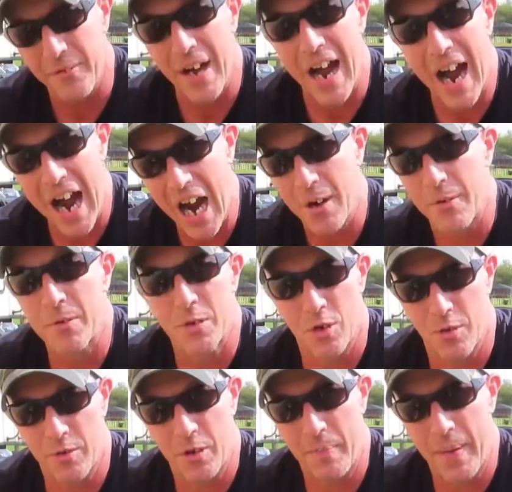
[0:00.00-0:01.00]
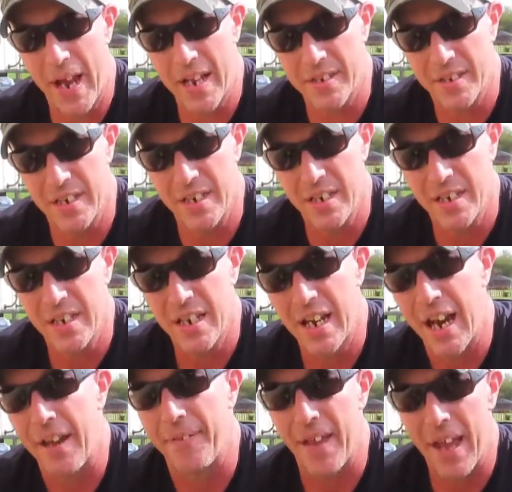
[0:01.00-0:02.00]
a high reserve capacity,
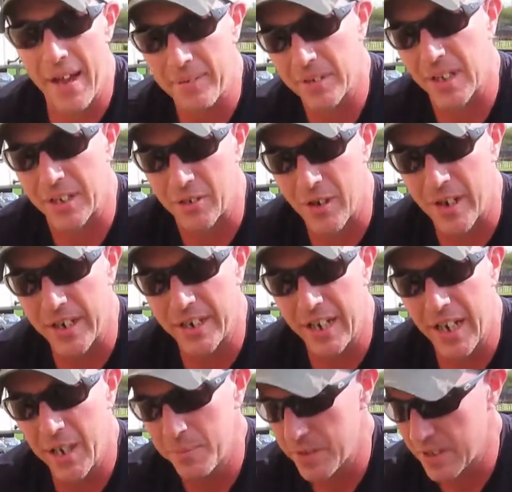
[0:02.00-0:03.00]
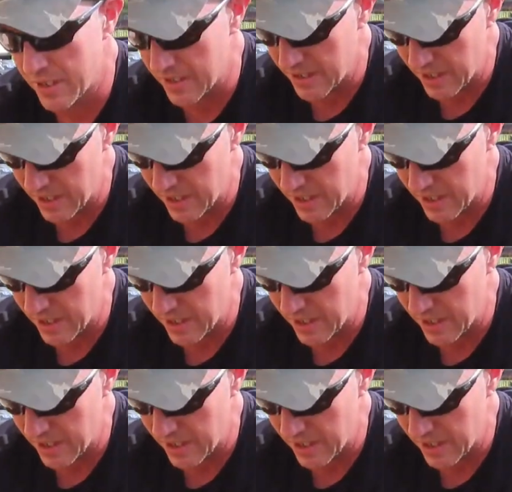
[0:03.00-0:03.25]
and they have a lot of cranking amps.